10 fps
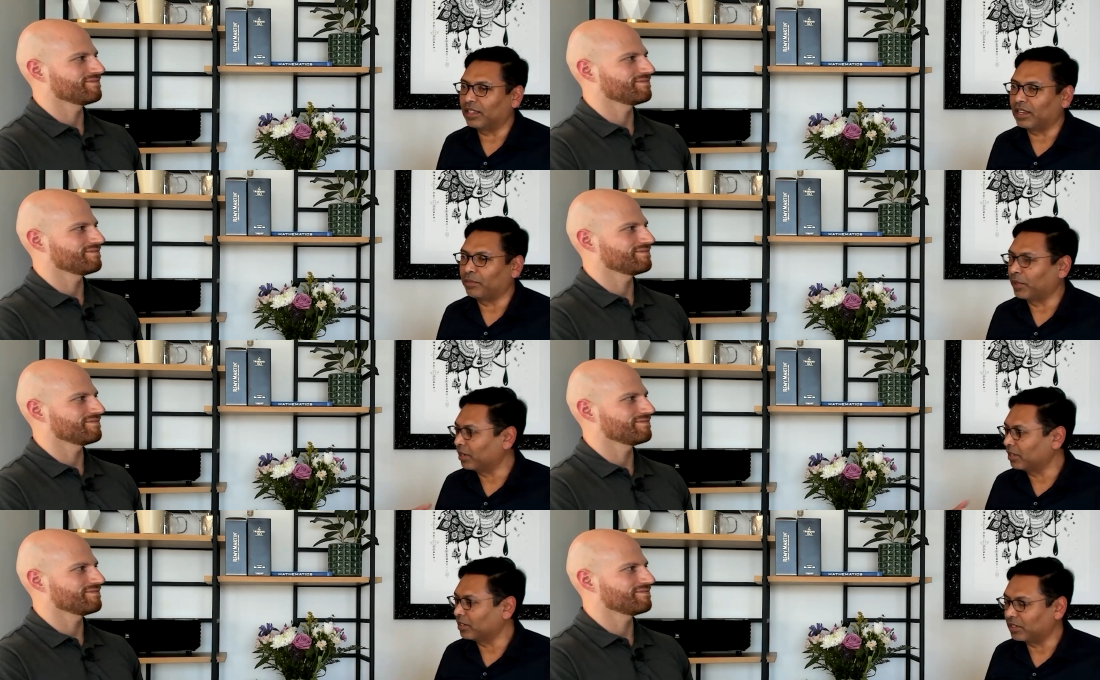Speaker 1: an
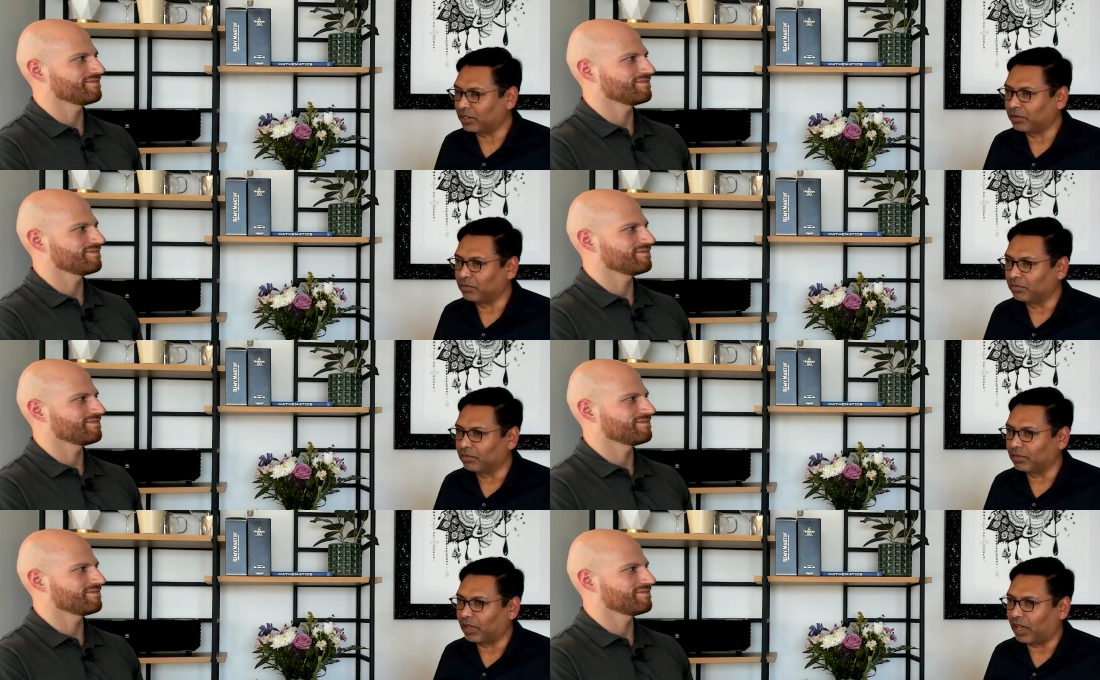ability to do
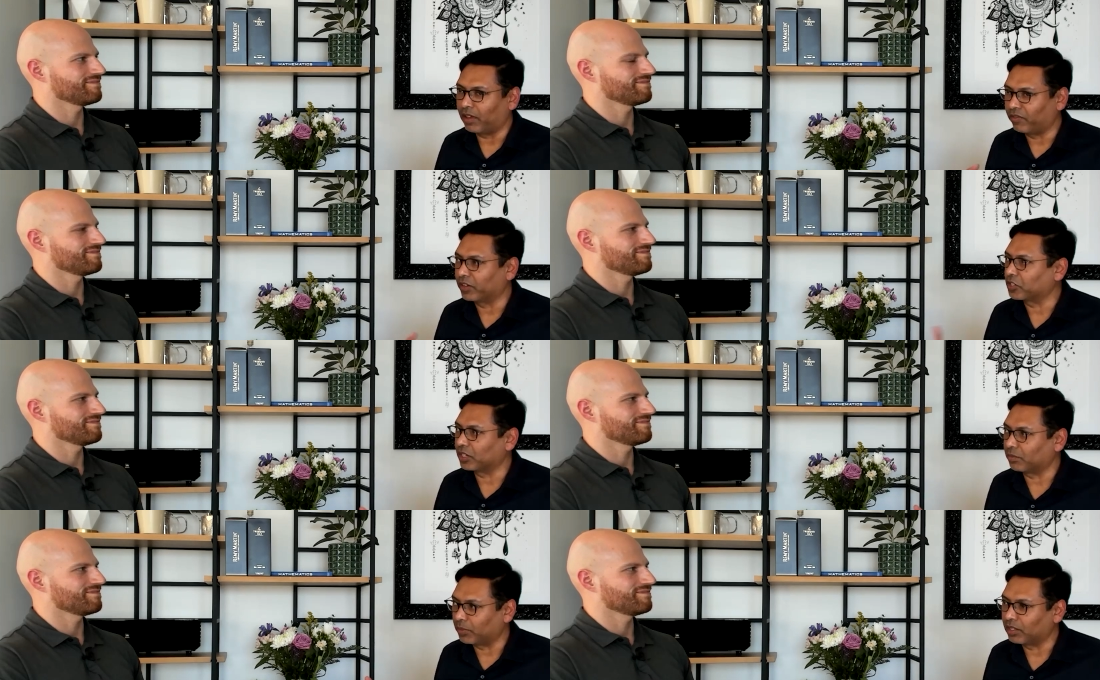high
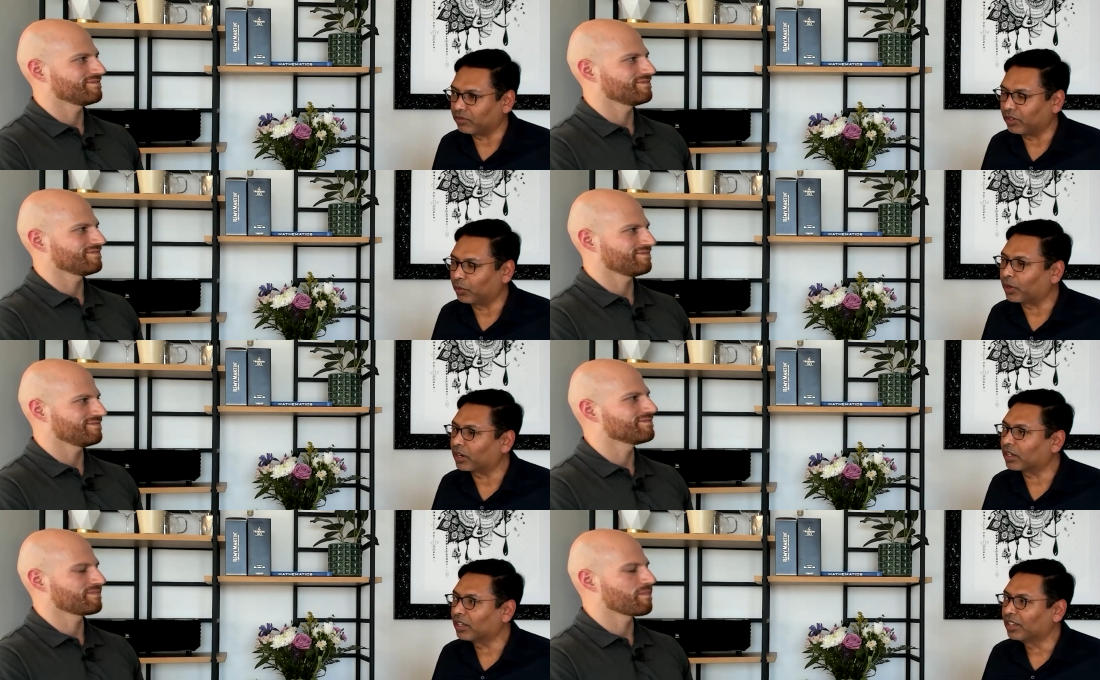functioning, meaningful
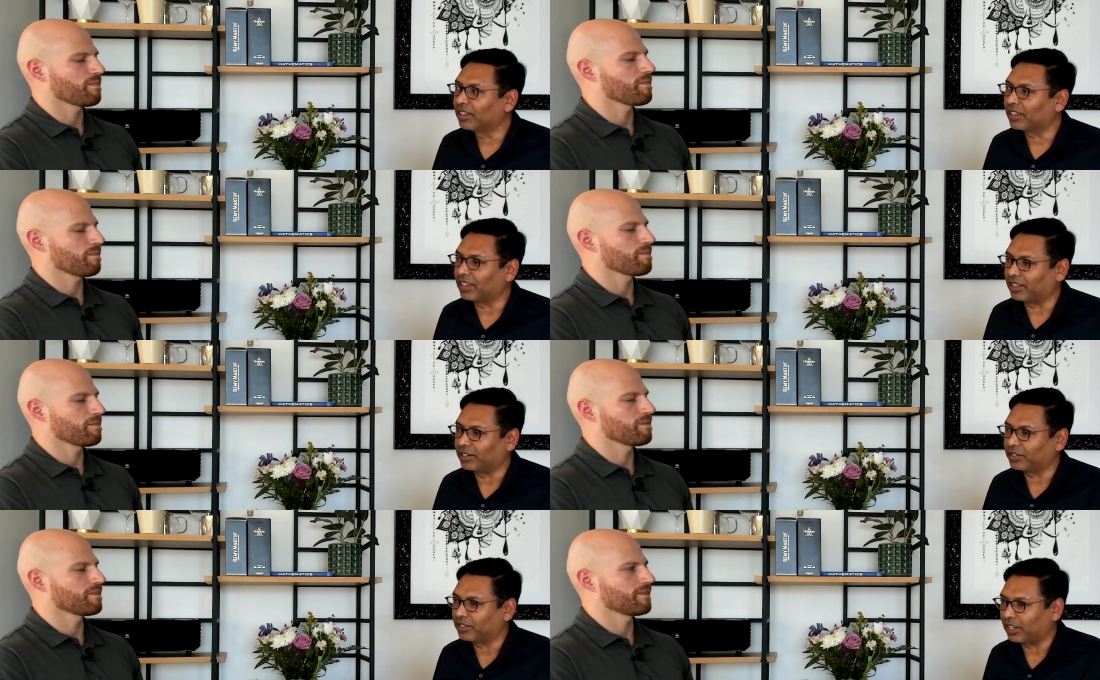work in
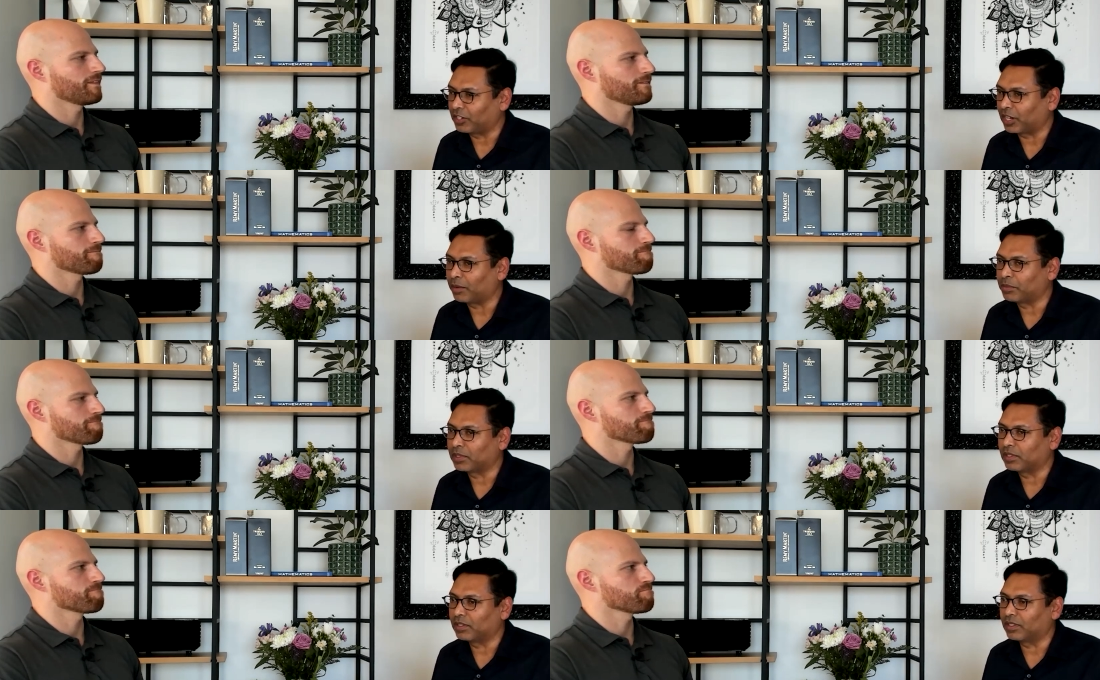their day jobs.